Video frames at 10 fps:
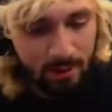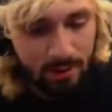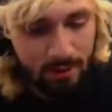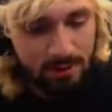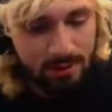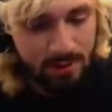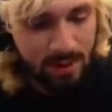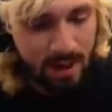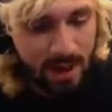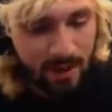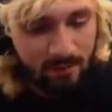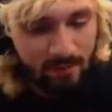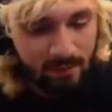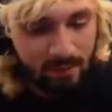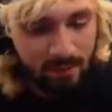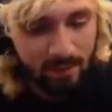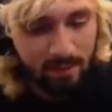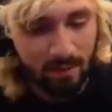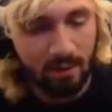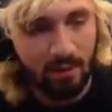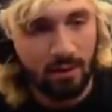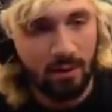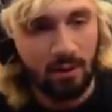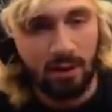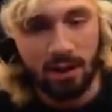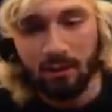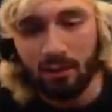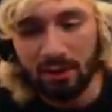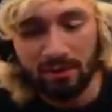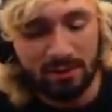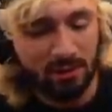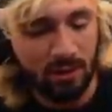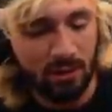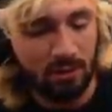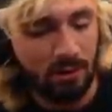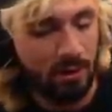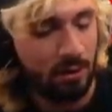Since I already have it. kind of want to give this card away.